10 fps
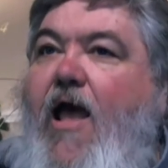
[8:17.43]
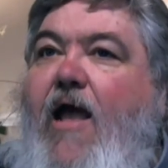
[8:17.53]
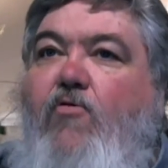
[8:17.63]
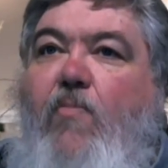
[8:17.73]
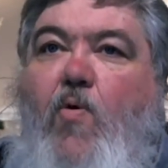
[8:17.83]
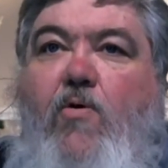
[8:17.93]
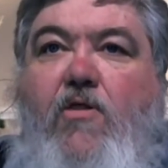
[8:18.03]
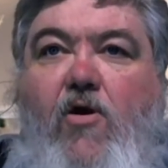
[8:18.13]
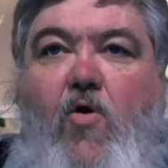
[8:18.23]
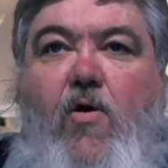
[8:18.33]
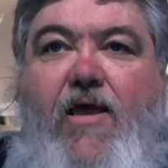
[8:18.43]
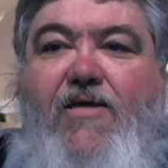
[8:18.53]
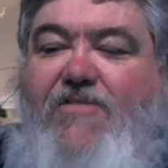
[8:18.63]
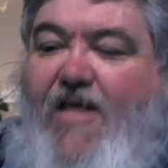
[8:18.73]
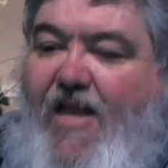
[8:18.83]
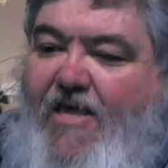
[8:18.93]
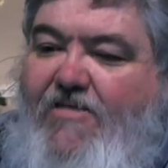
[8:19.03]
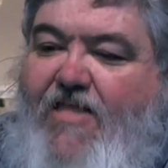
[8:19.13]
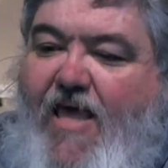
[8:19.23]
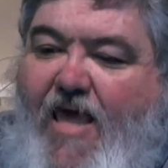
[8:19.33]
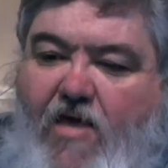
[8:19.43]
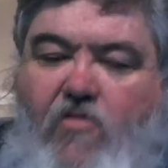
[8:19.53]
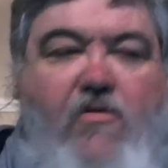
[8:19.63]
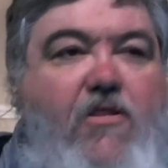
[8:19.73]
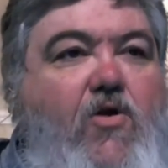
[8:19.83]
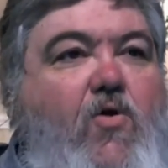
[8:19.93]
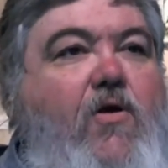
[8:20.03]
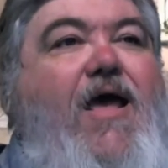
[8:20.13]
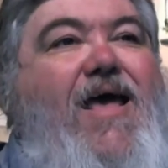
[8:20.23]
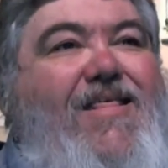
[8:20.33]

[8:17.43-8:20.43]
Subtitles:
And the report of the Lord is that he is the healed of the Lord.